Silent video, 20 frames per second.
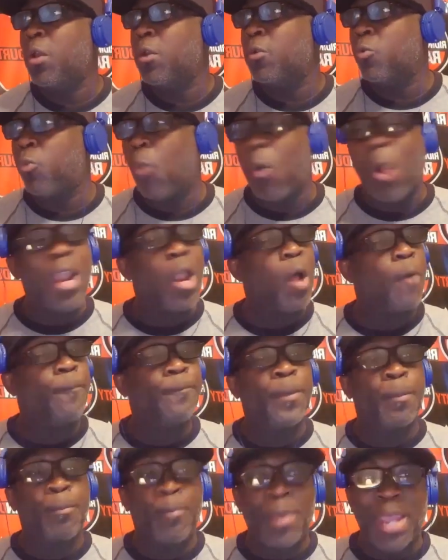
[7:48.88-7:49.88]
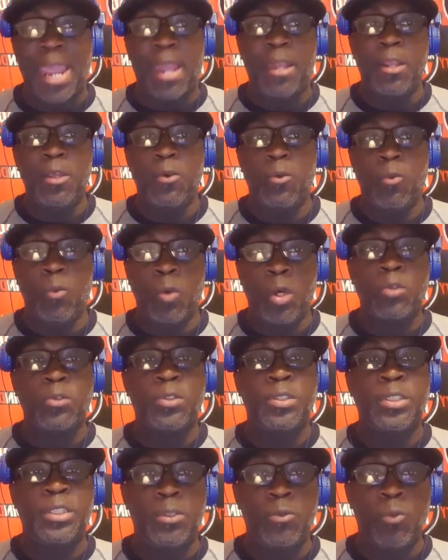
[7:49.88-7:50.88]
right off the bat.
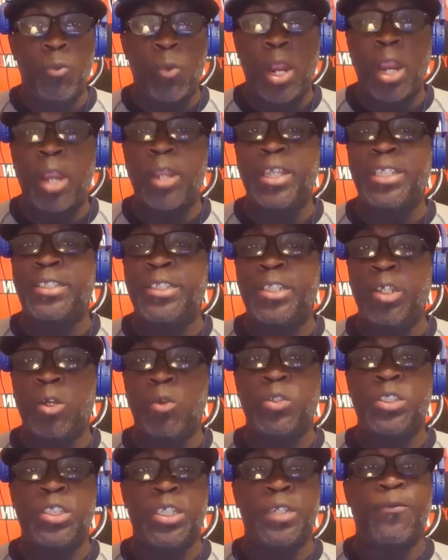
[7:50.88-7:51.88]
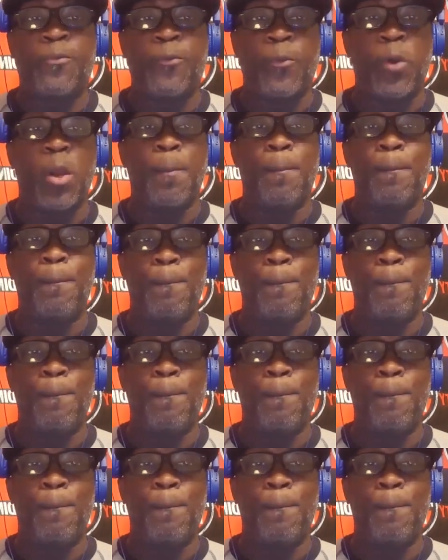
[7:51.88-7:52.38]
Well, where is Dillgin from?